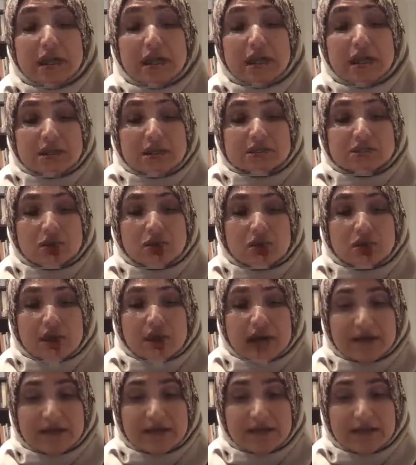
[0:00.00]
So
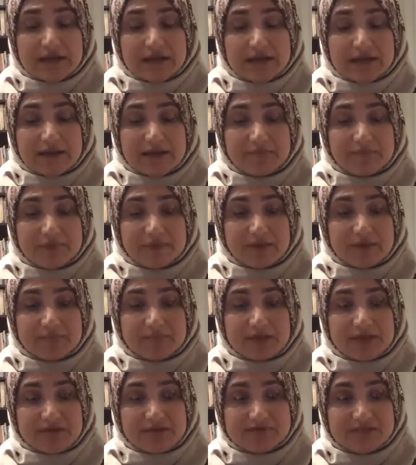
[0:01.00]
and I've
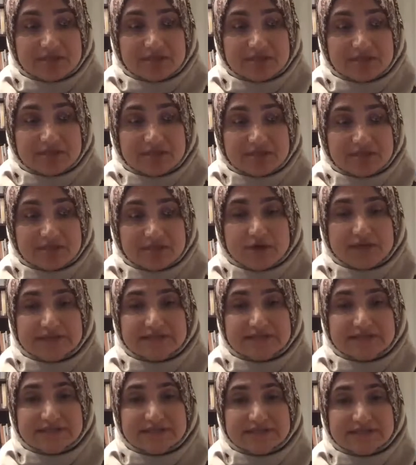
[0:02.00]
said this before, is that
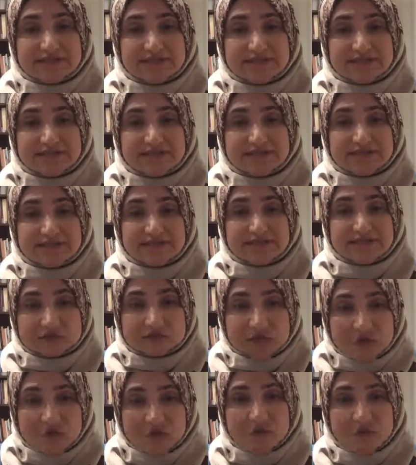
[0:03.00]
what you
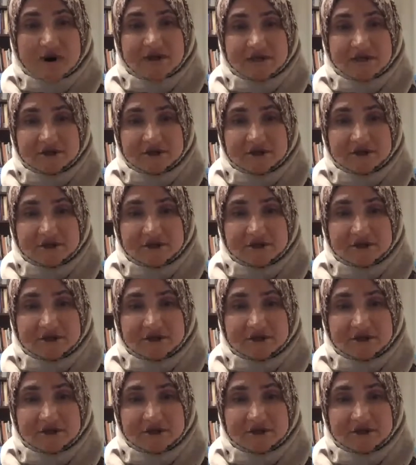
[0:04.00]
don't want to do